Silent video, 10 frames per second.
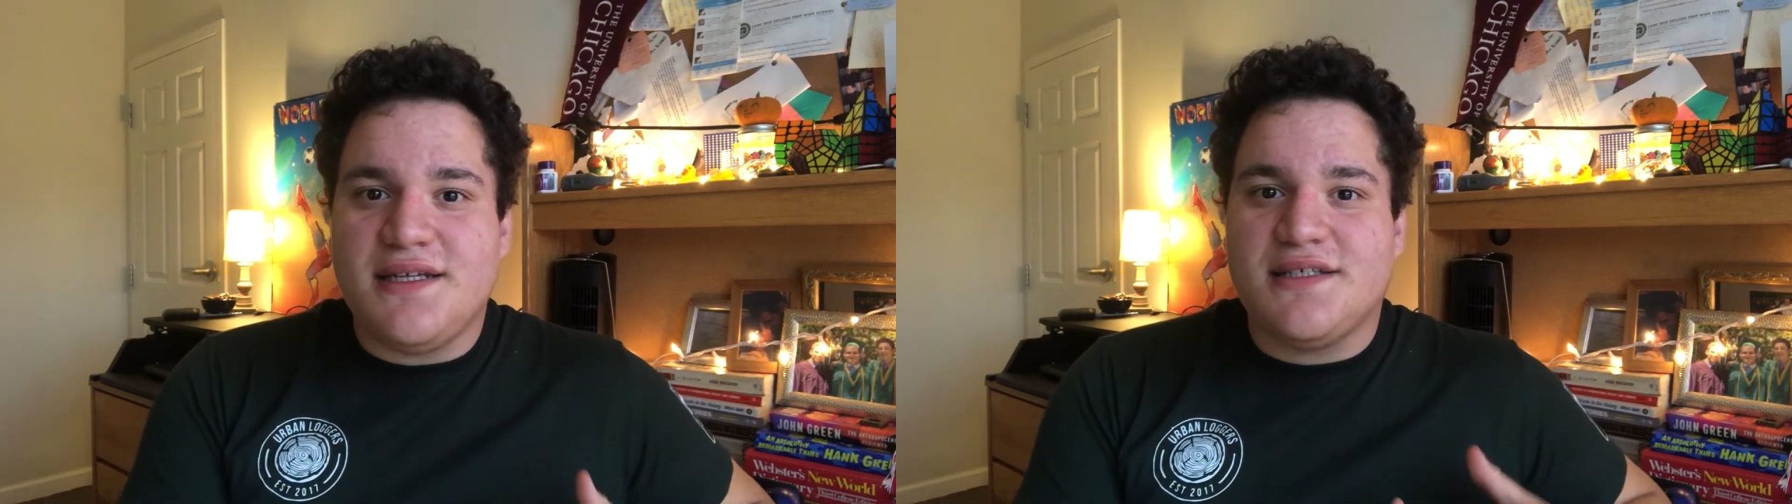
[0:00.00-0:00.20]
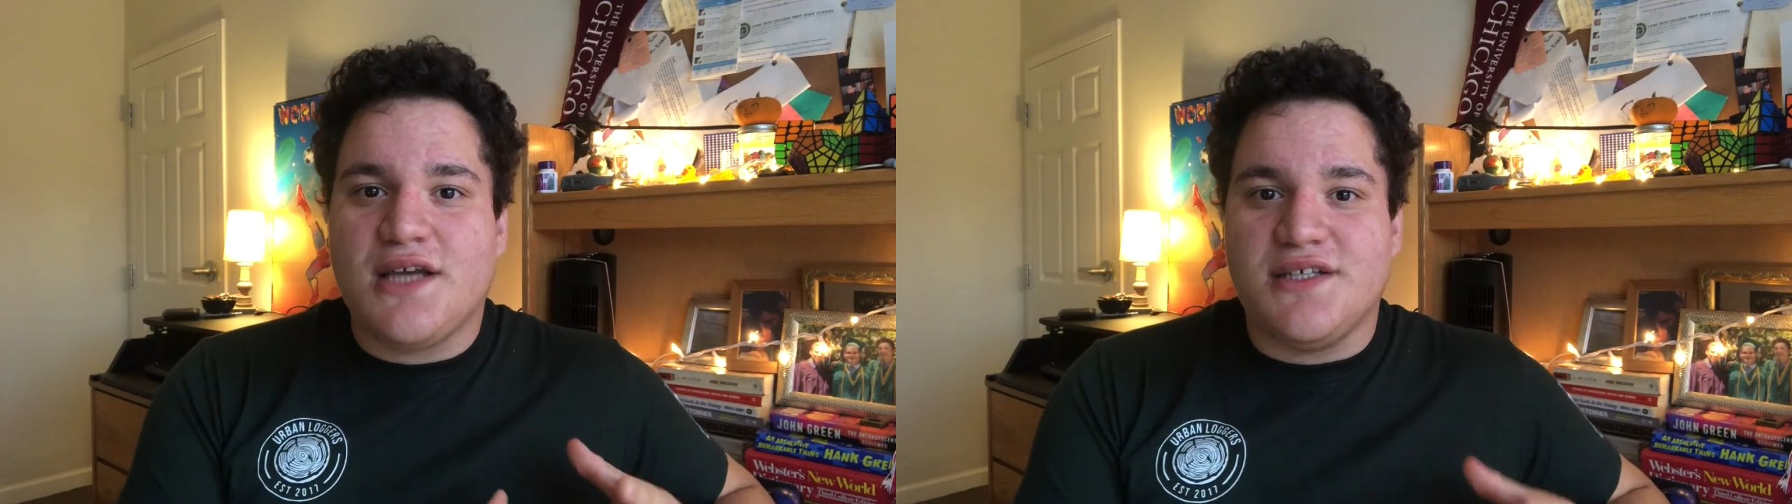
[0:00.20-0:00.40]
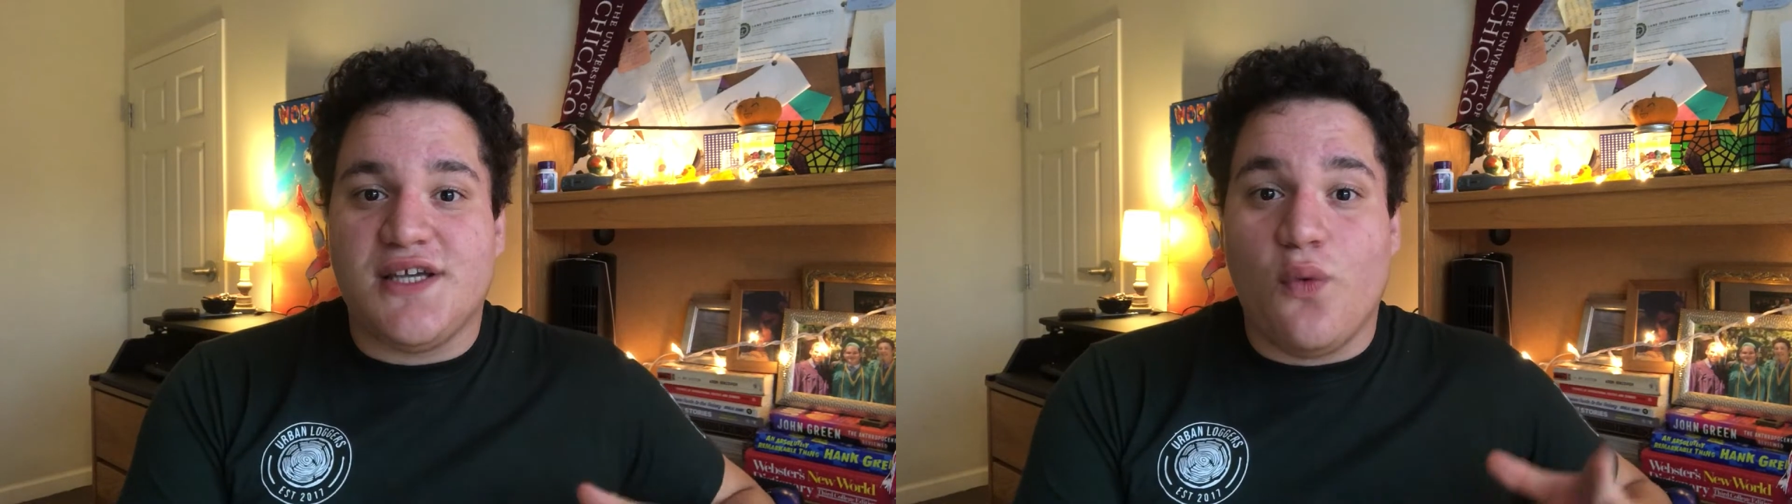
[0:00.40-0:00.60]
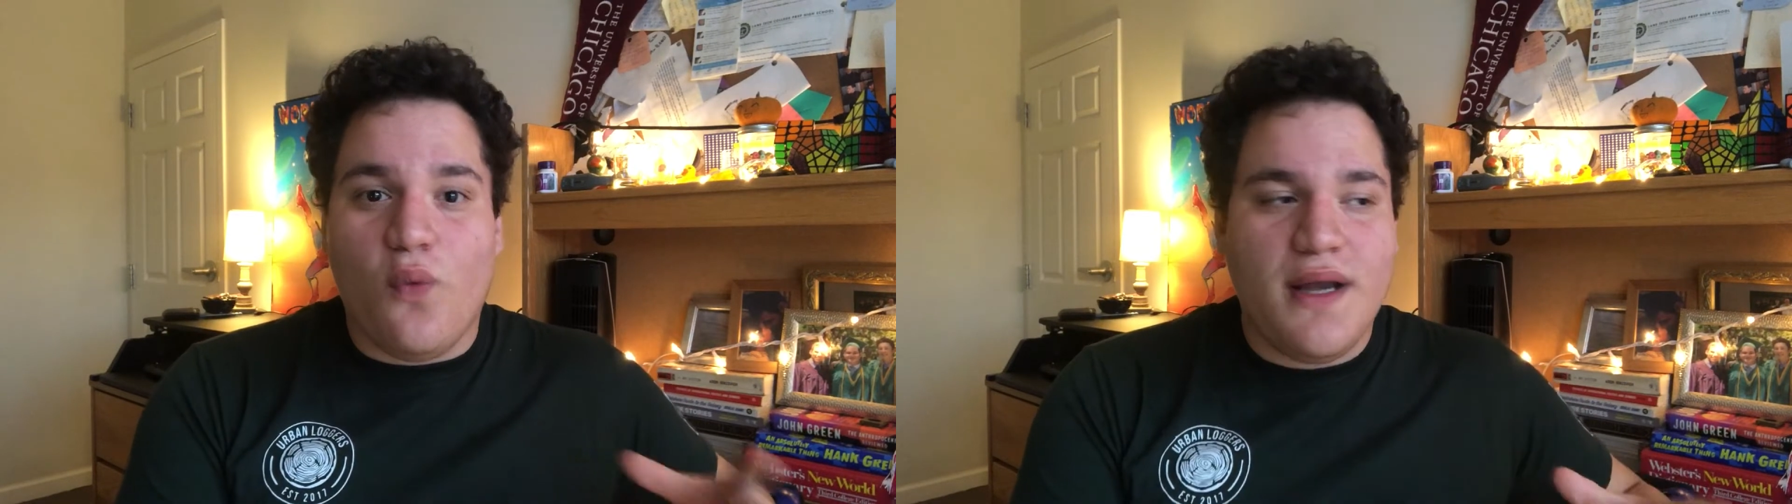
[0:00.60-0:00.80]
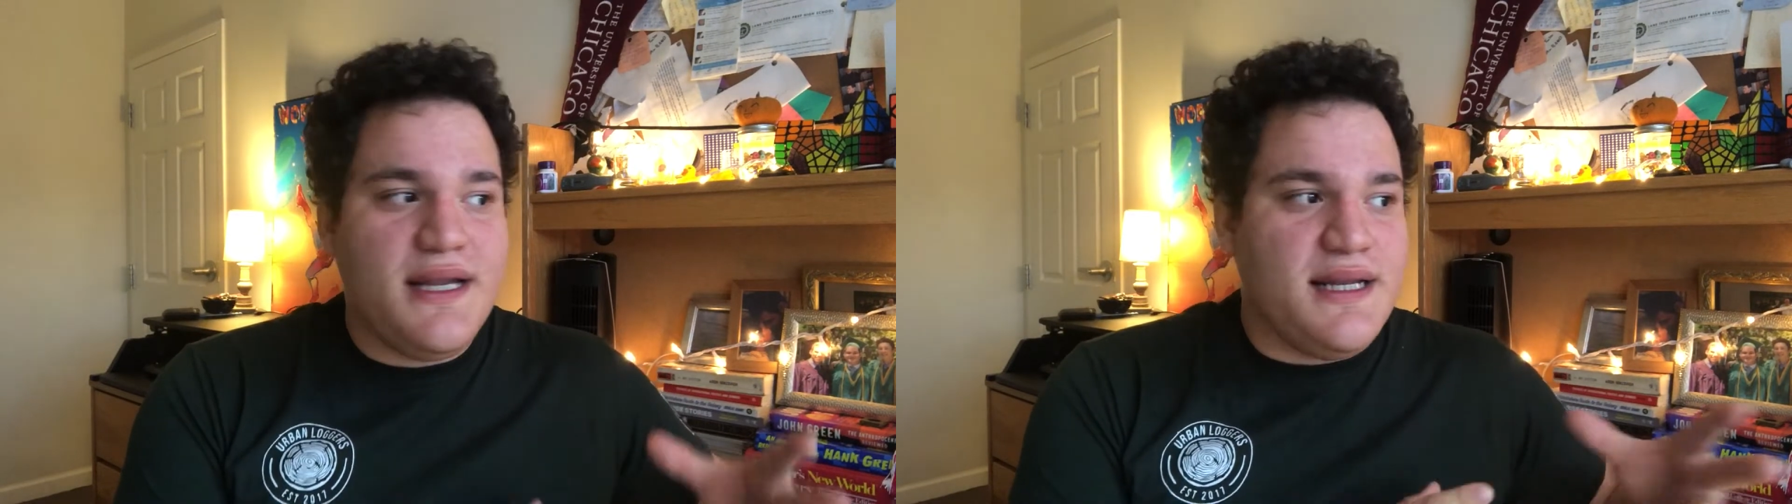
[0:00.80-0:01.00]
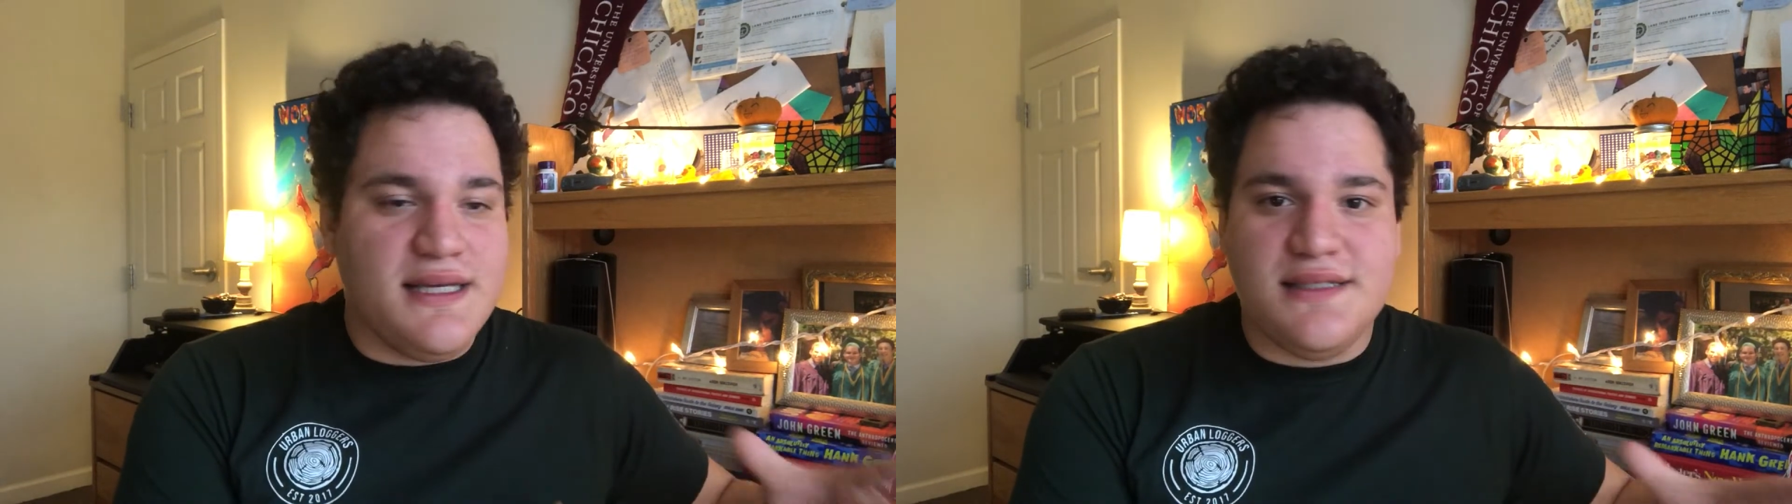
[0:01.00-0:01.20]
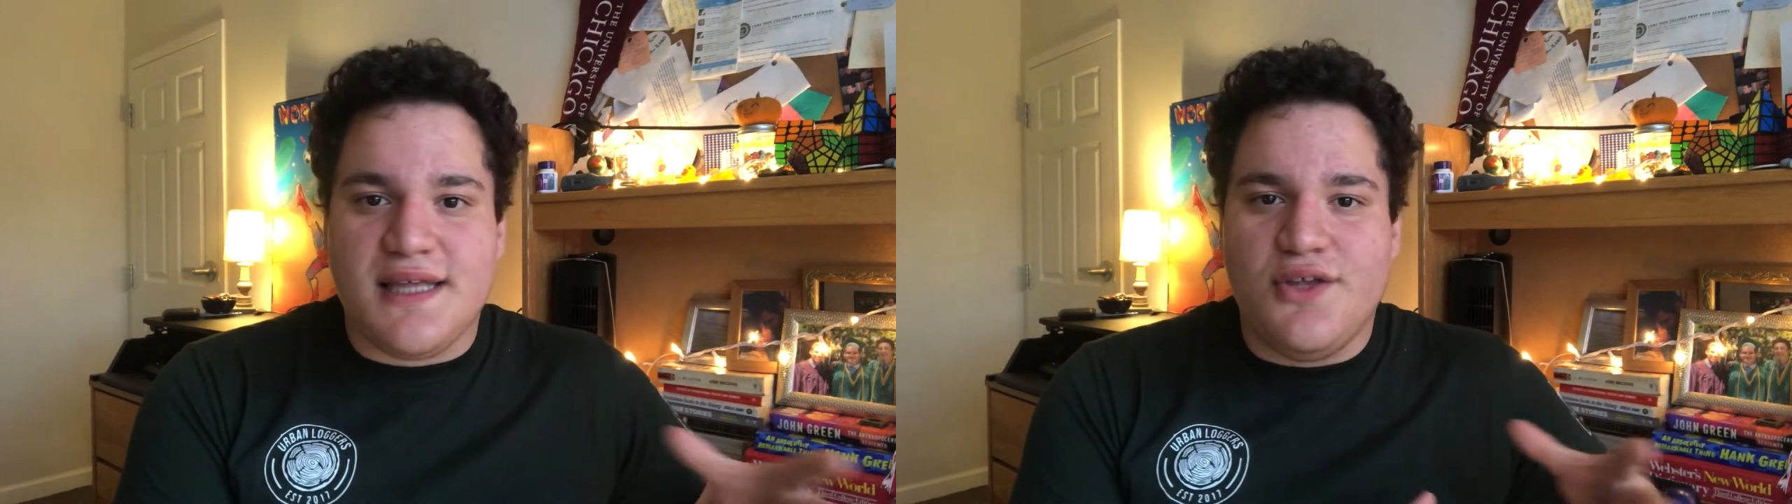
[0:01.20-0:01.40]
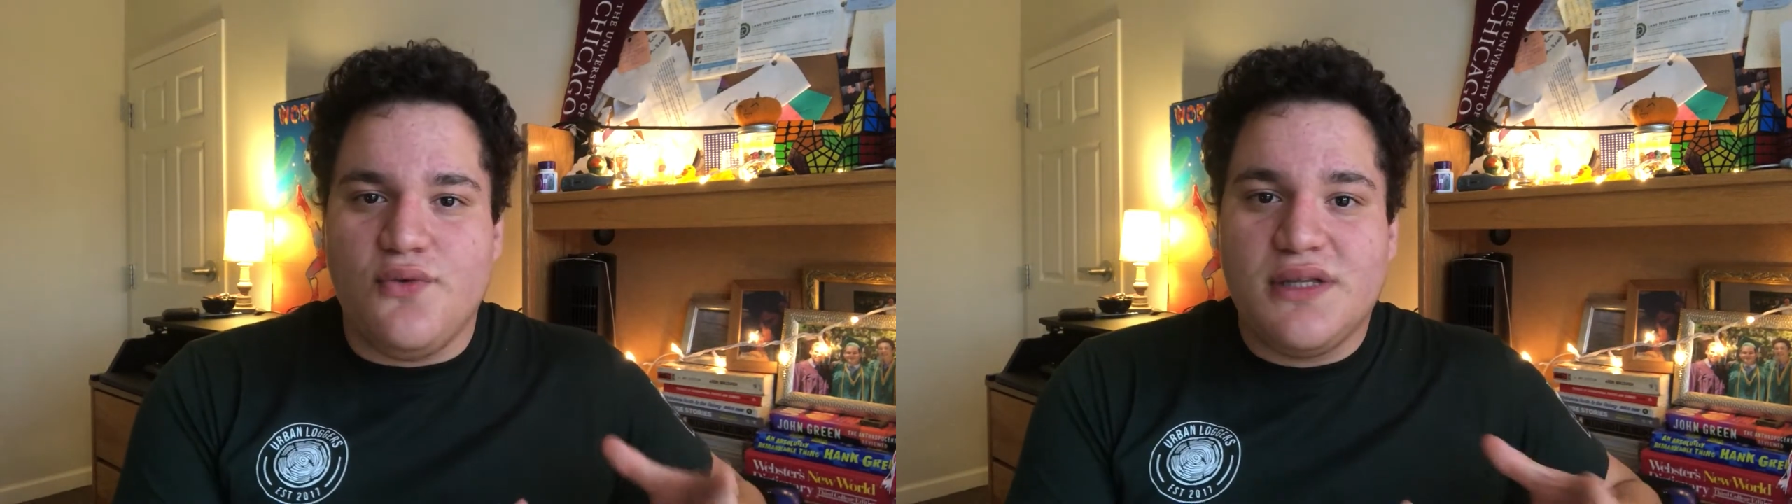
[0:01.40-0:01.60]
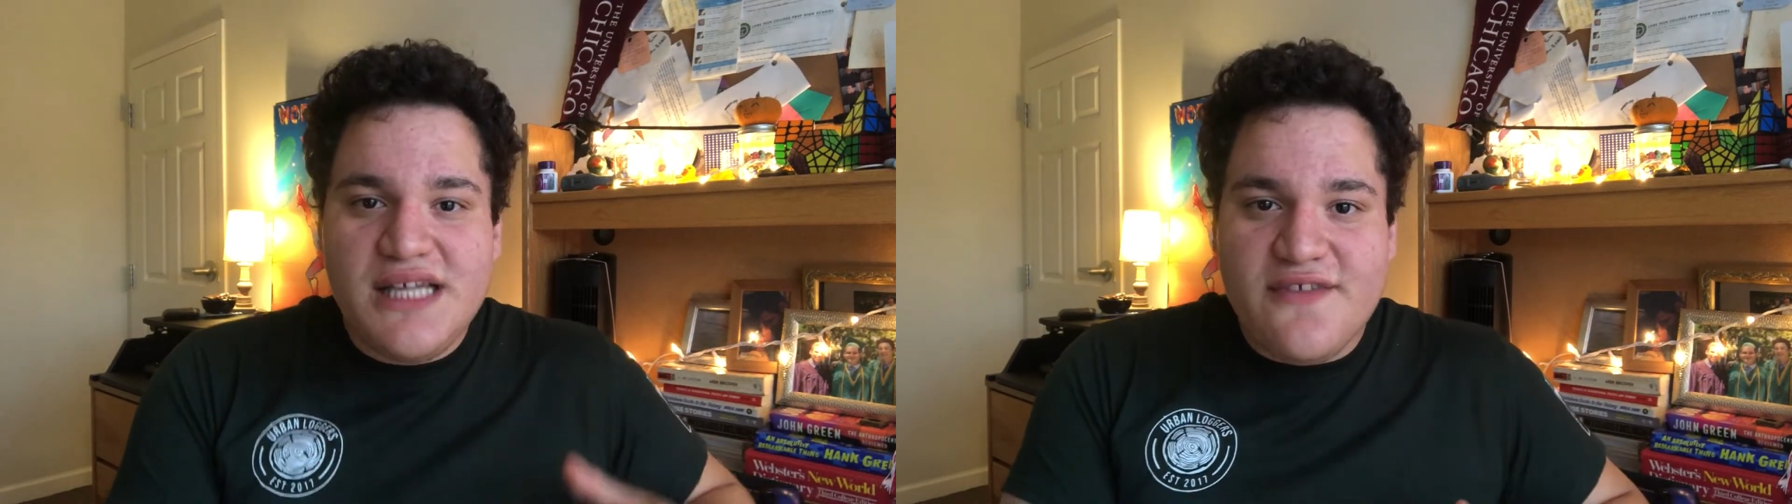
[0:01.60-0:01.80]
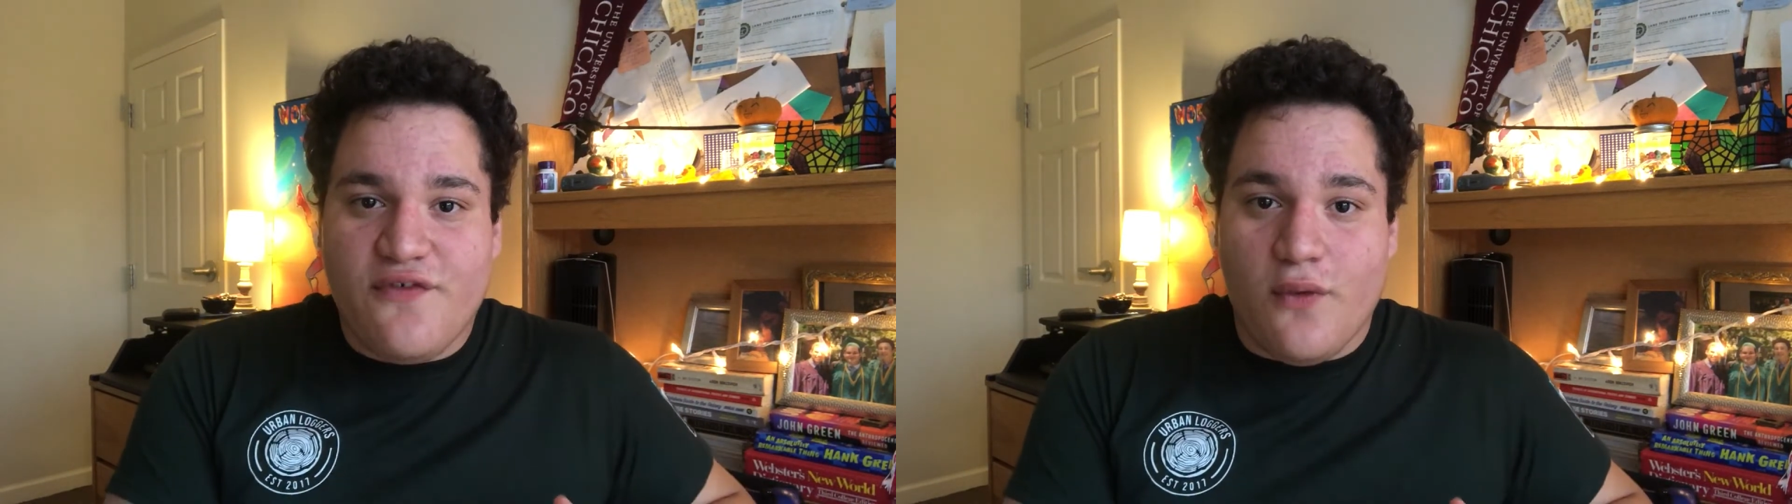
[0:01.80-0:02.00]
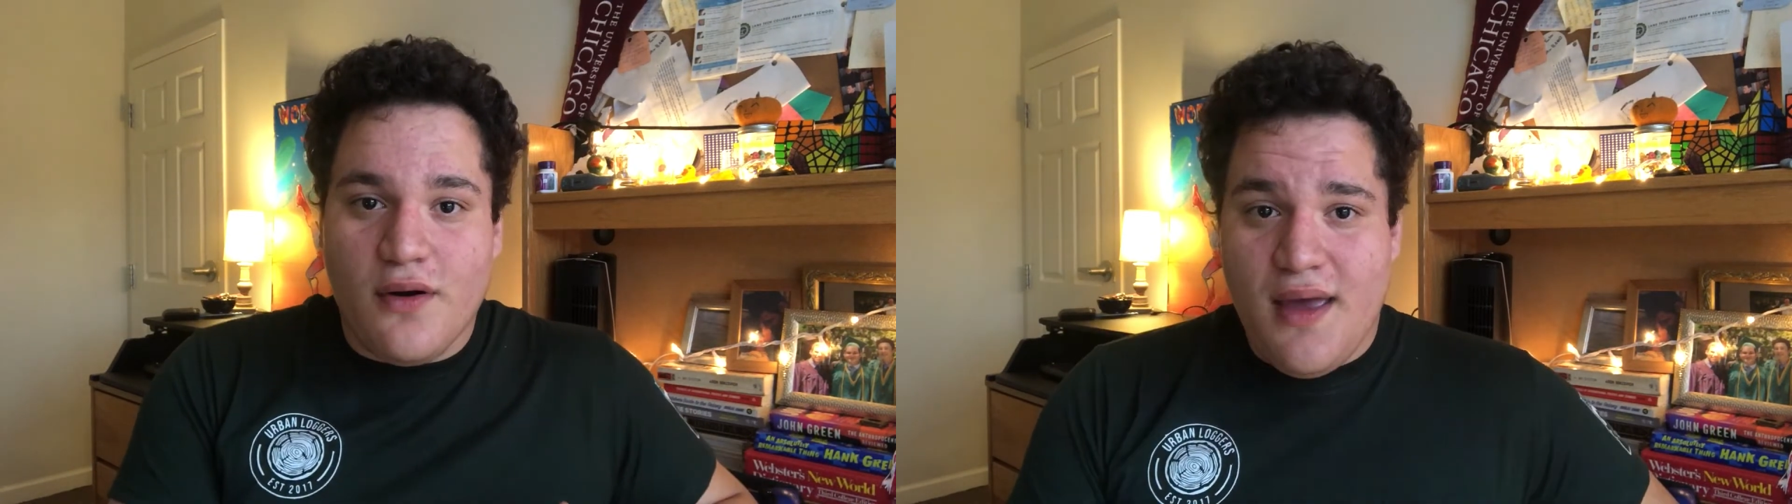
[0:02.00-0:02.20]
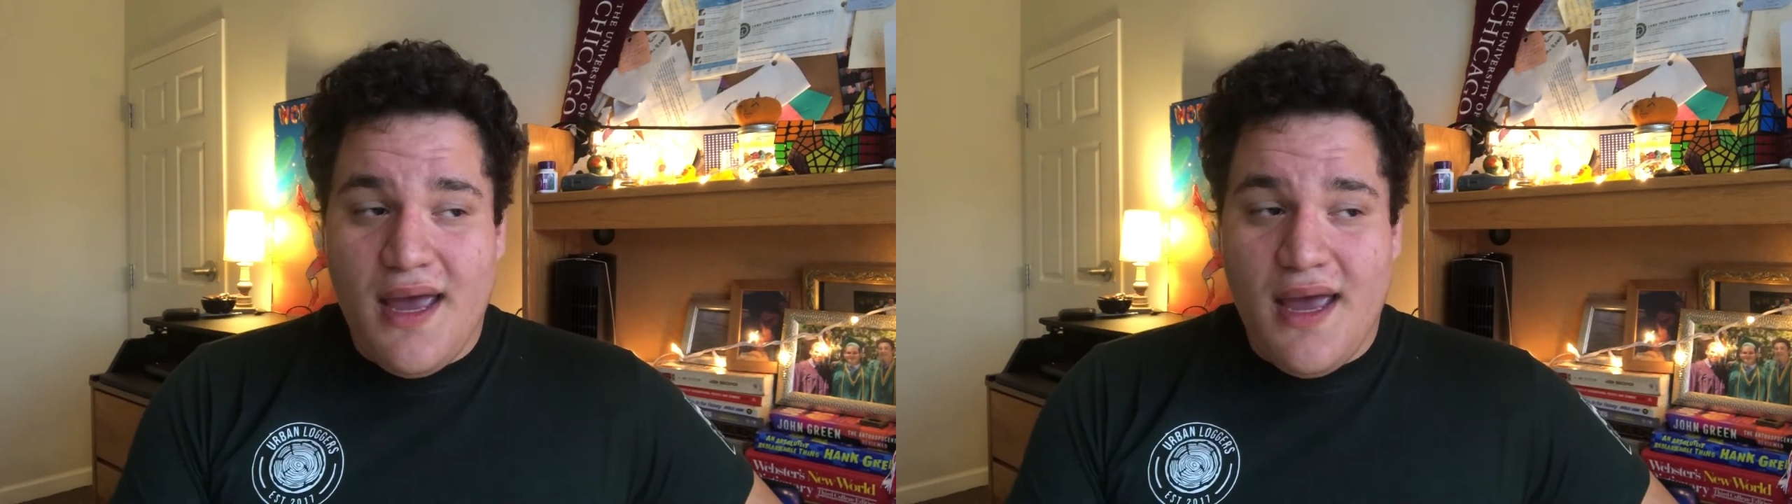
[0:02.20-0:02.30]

discussing what it is that you clicked for.